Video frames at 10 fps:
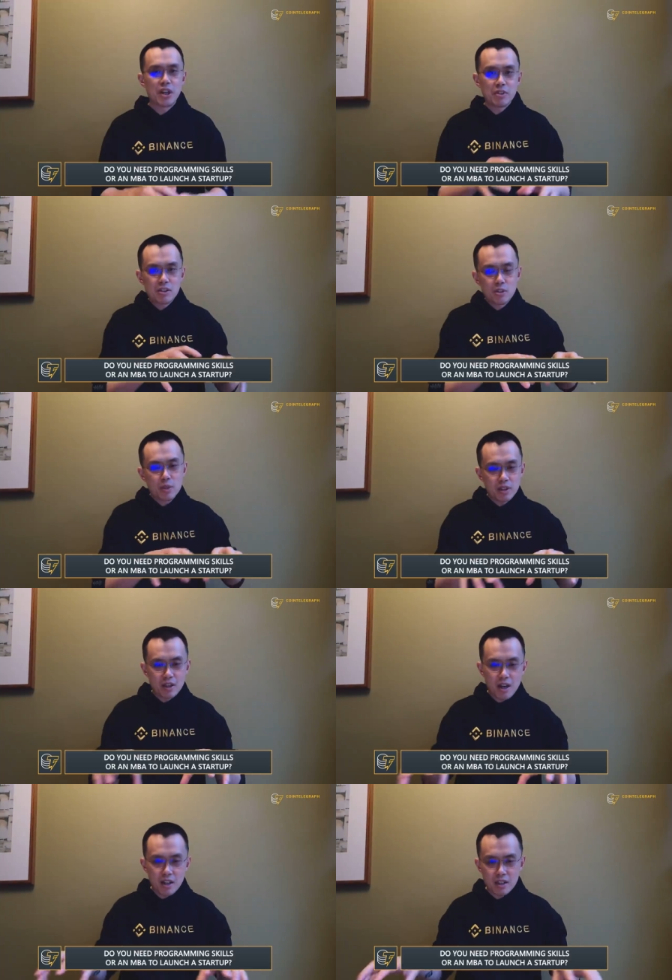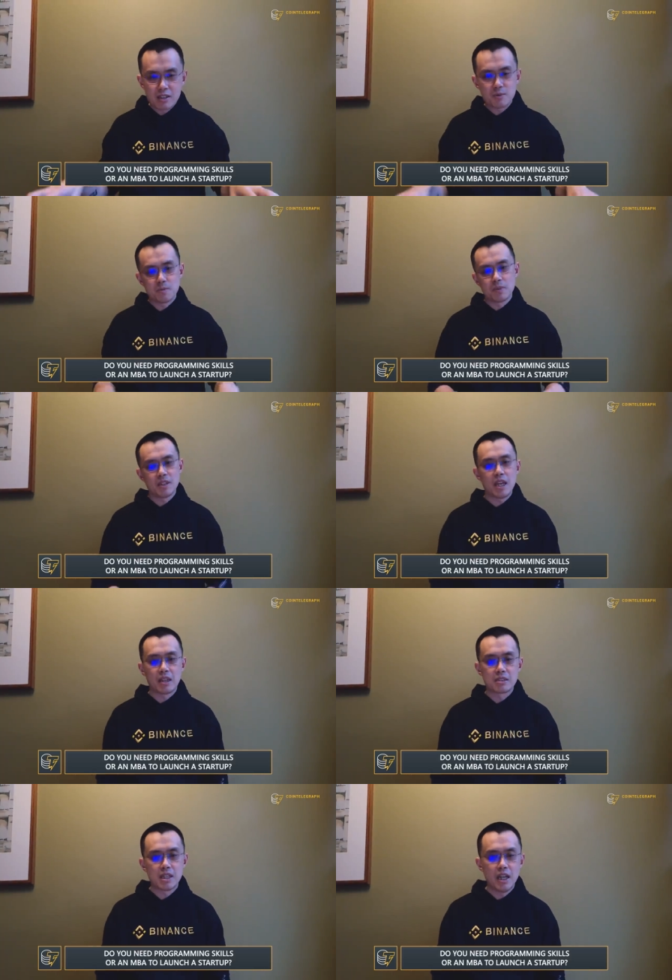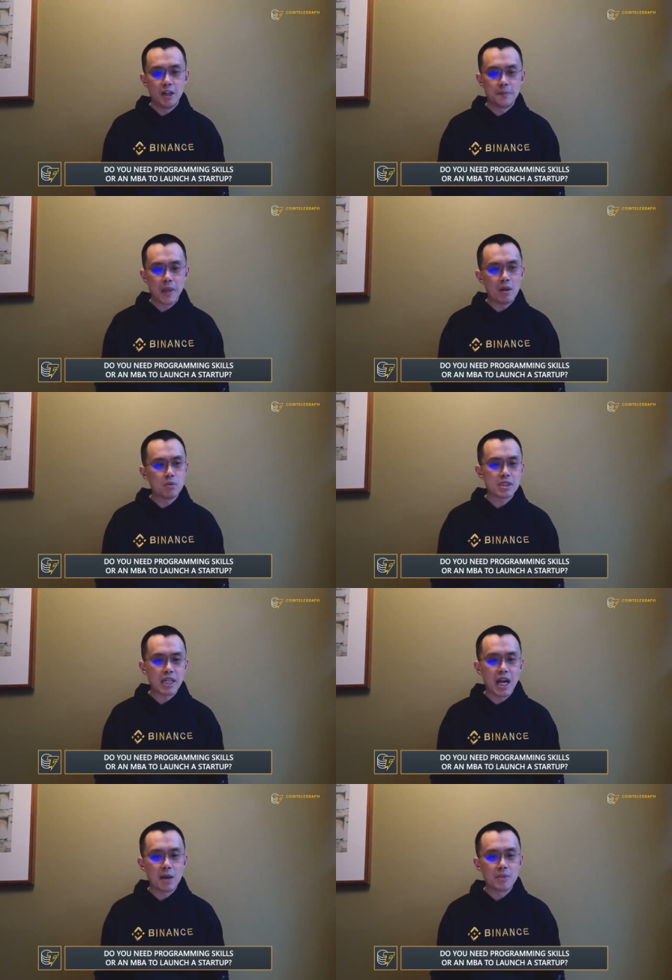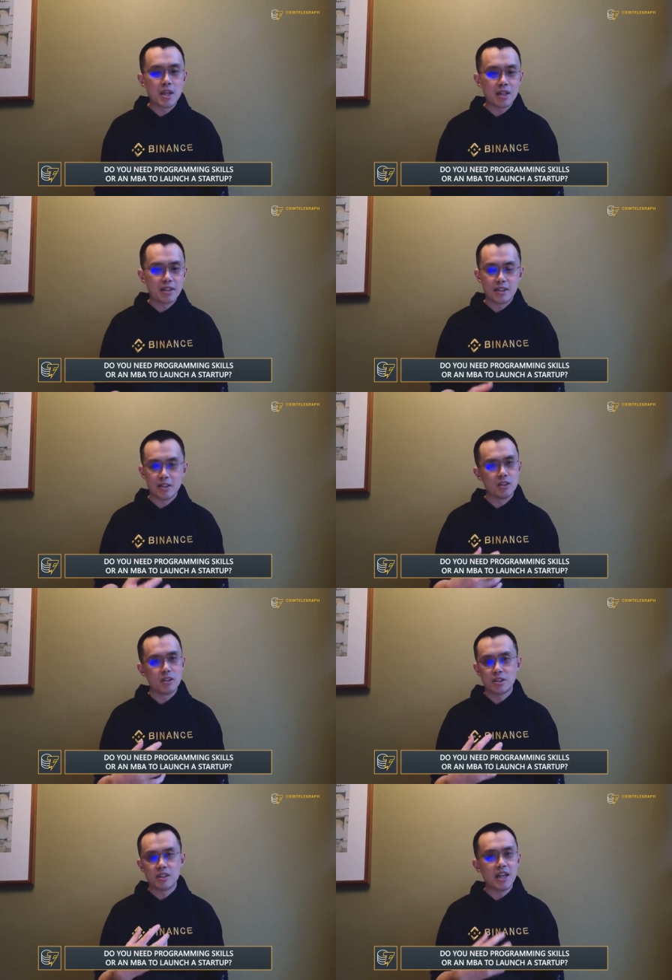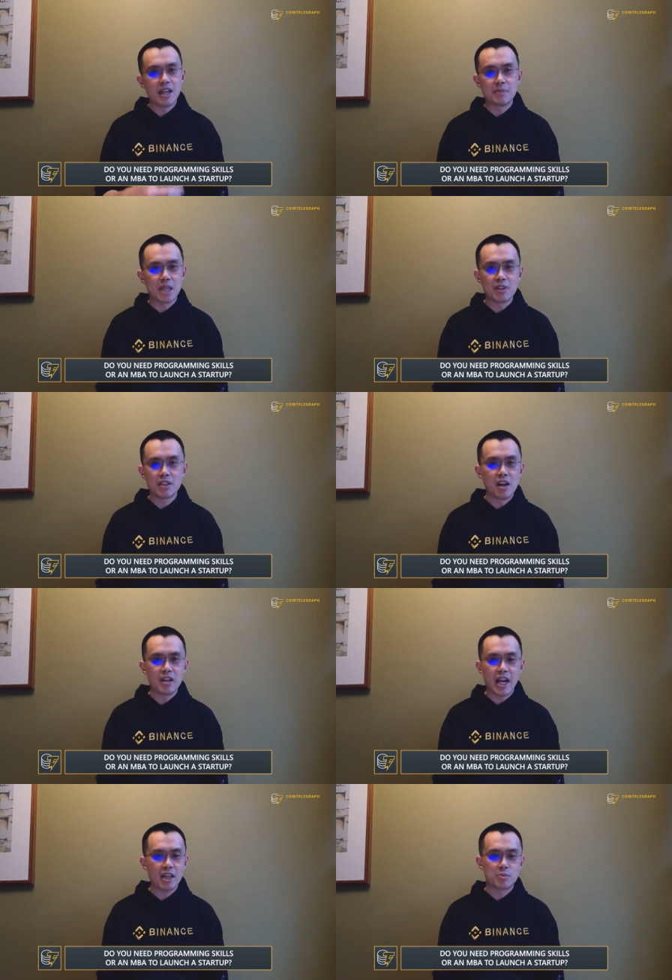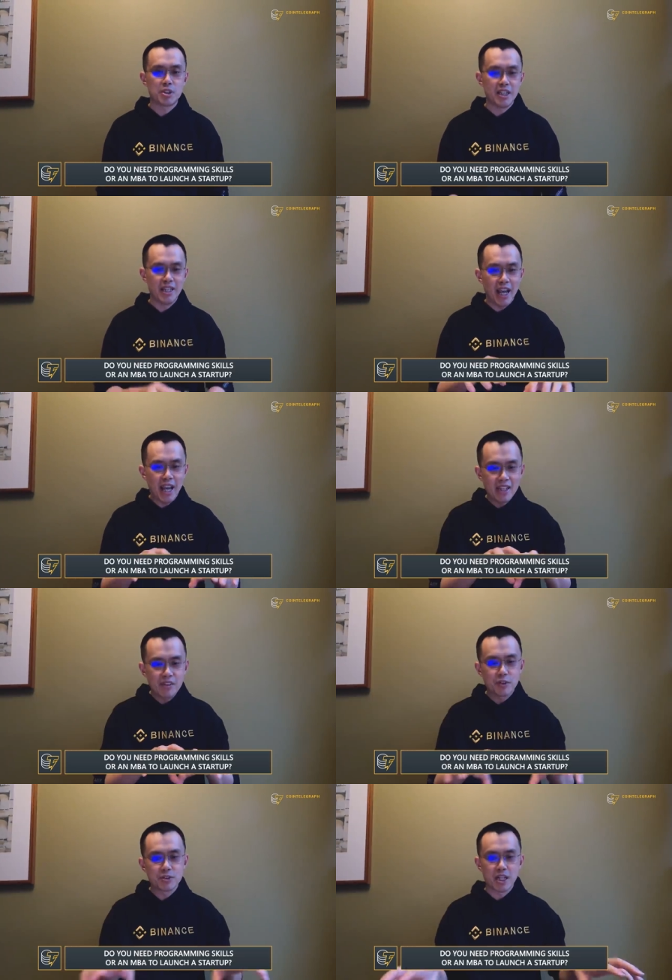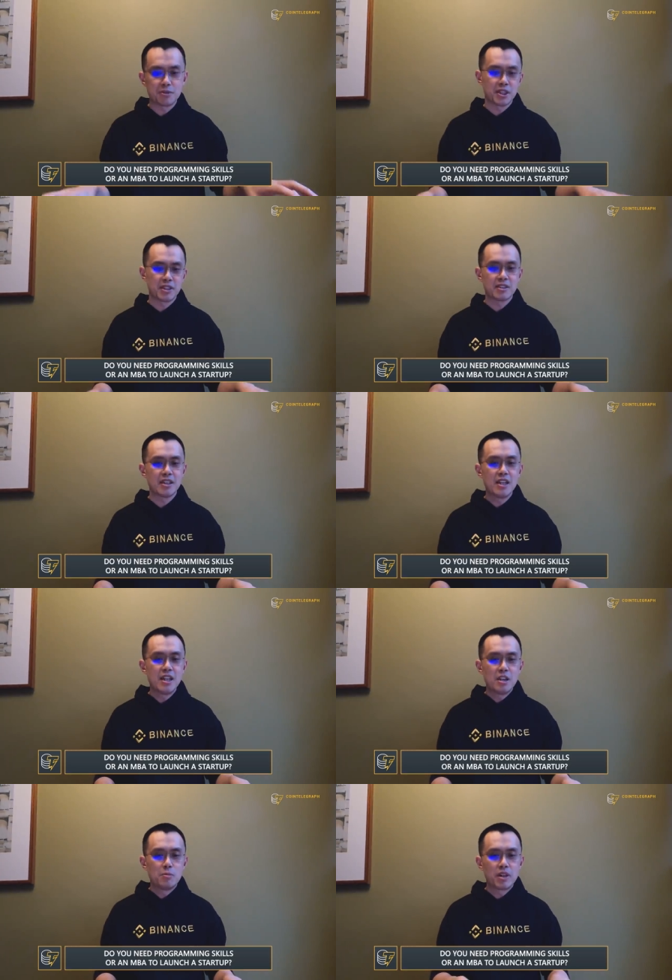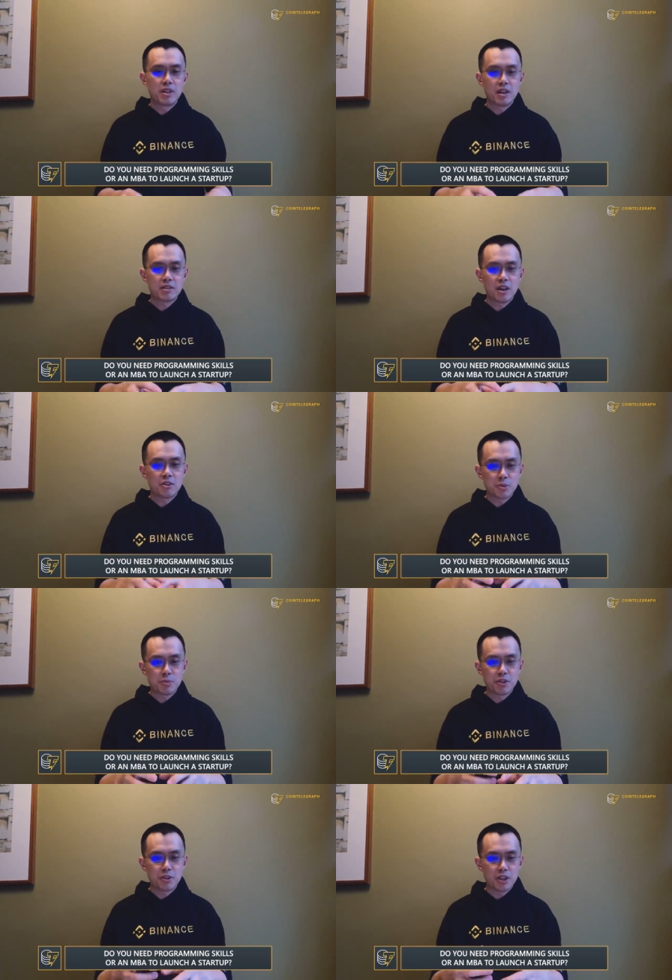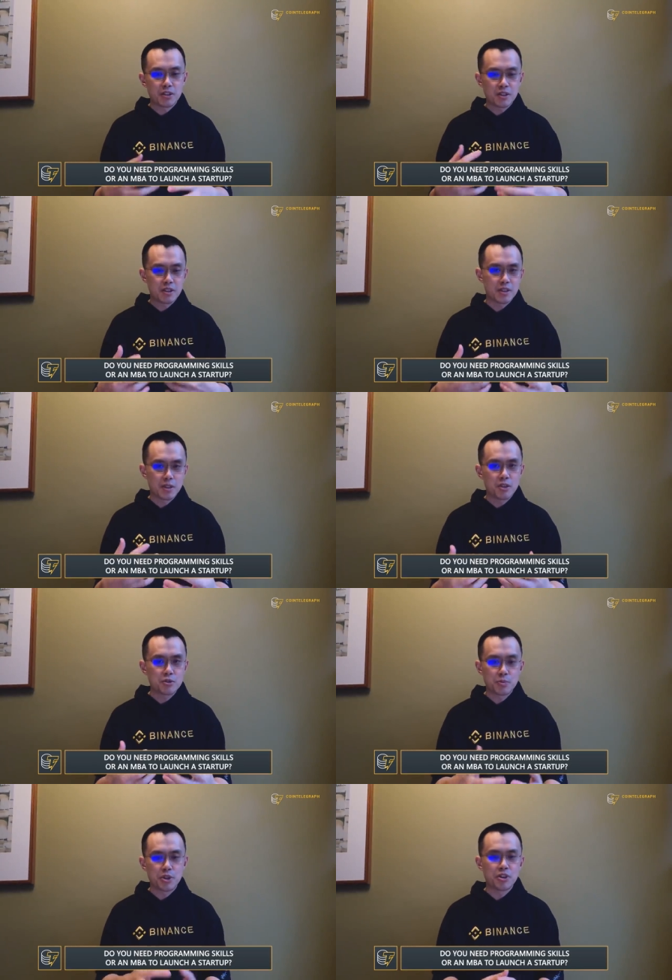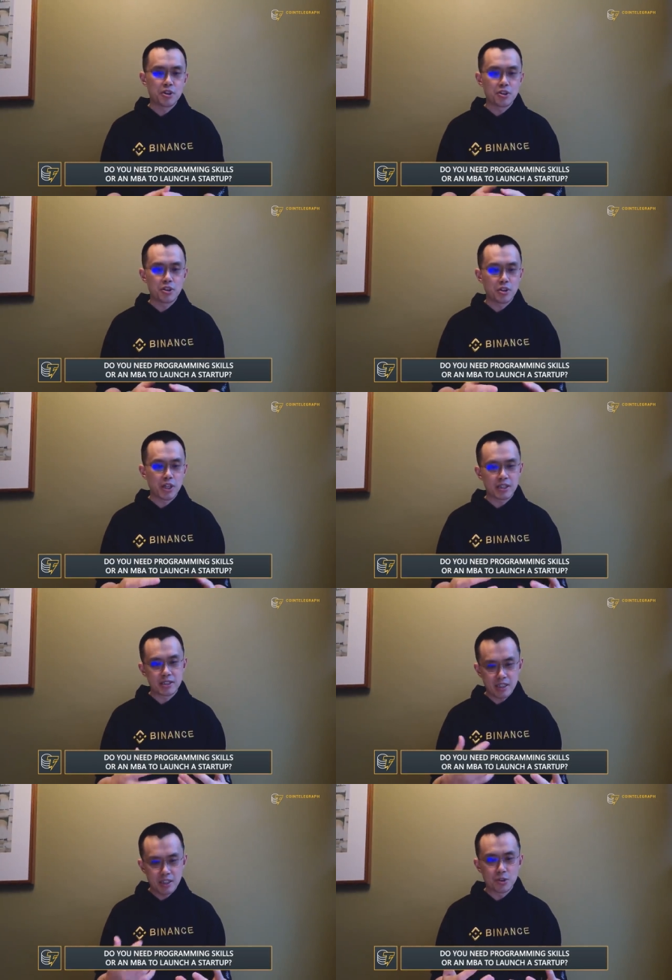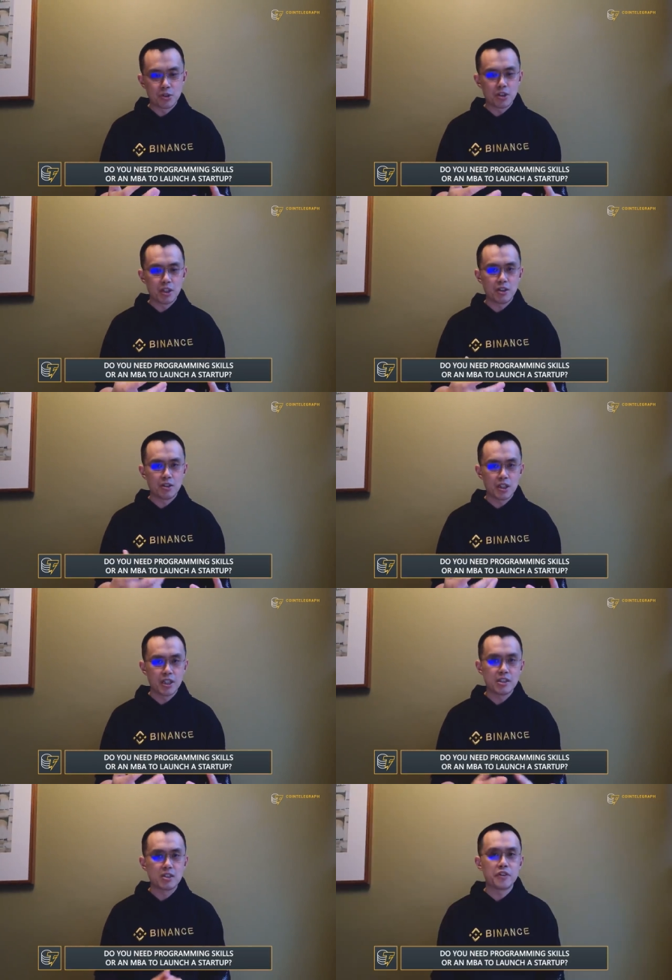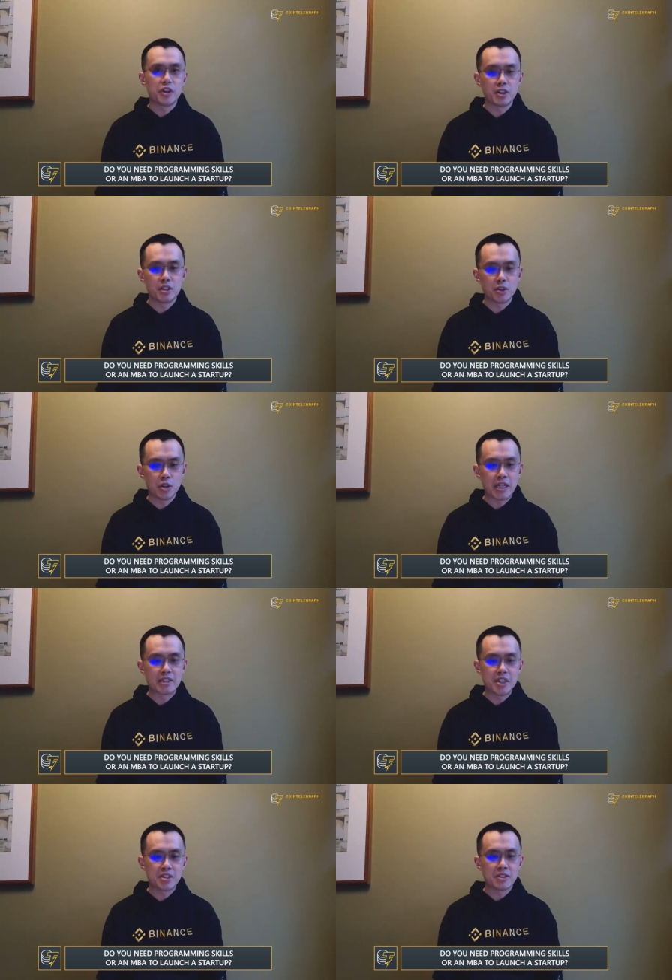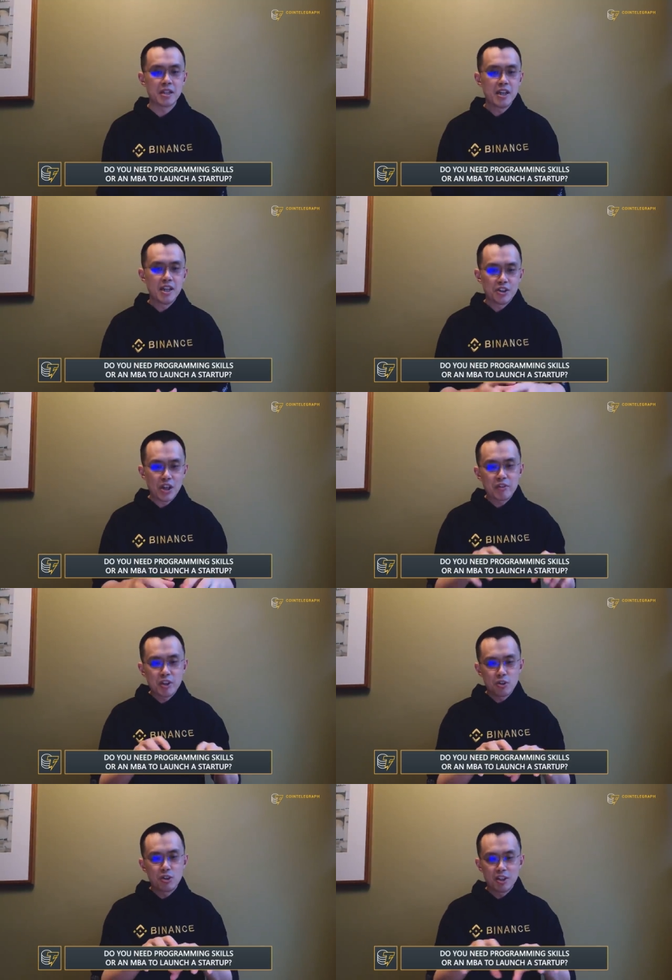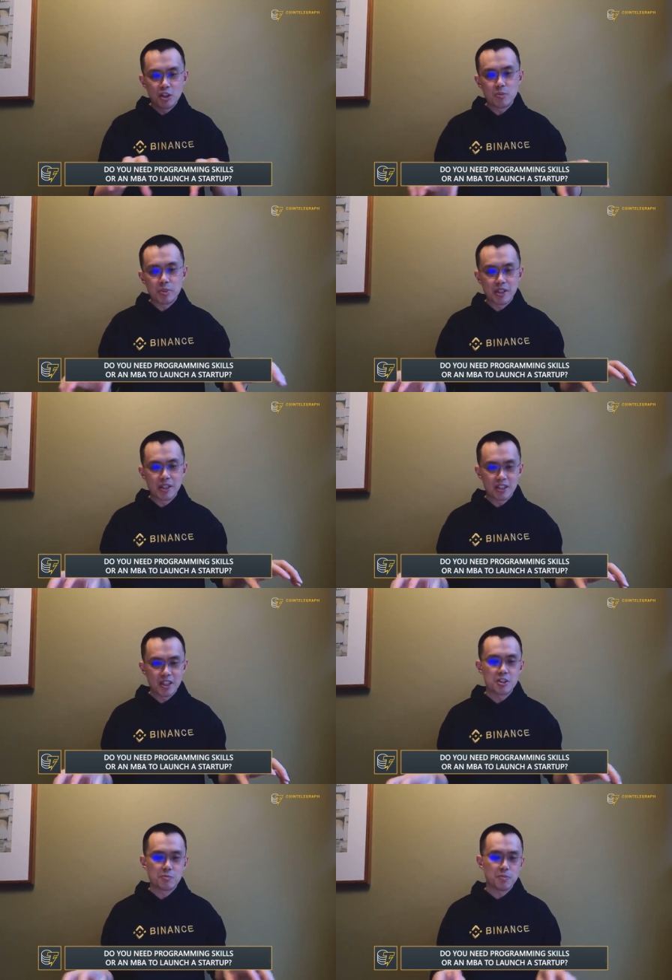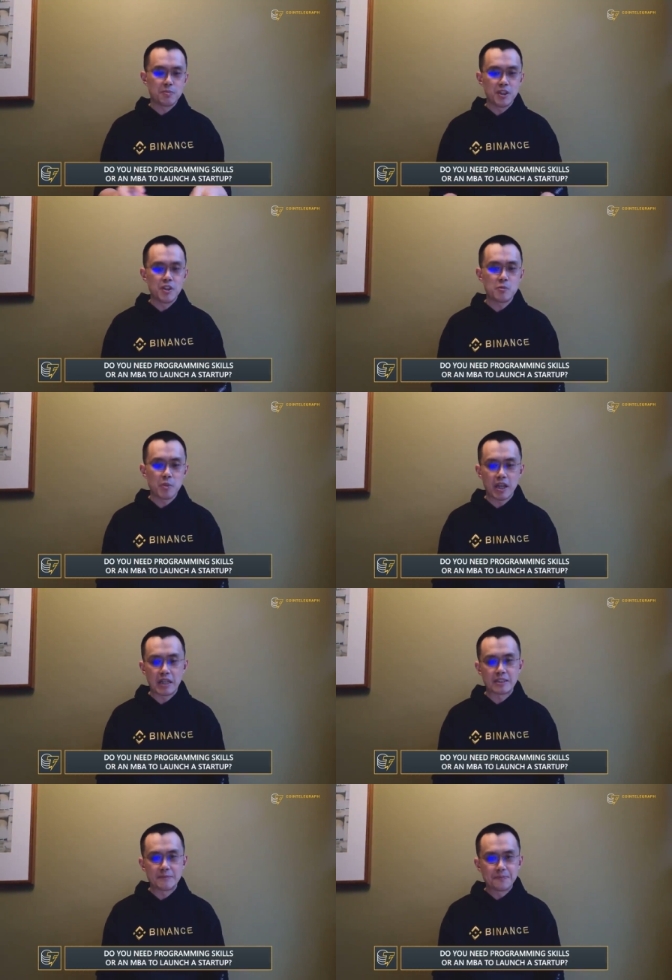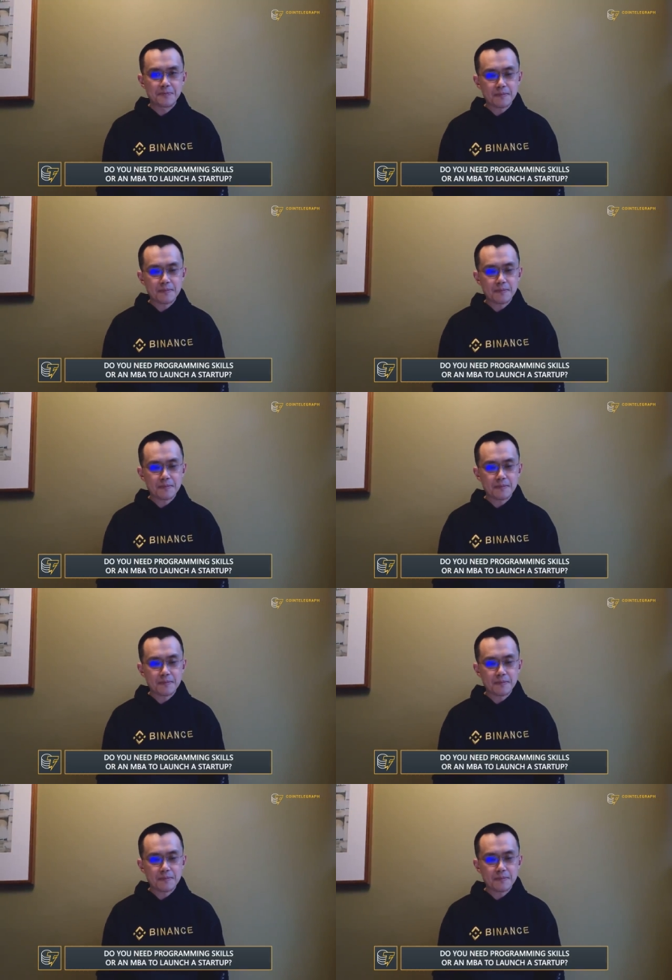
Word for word: So you have to deal with a lot of these things. Um, I would say I'm not today. I'm definitely not an expert in any of those areas. But as an entrepreneur, as, as an entrepreneur or, or like a CEO or, or a leader of an organization, you have to know a little bit in each, in each place.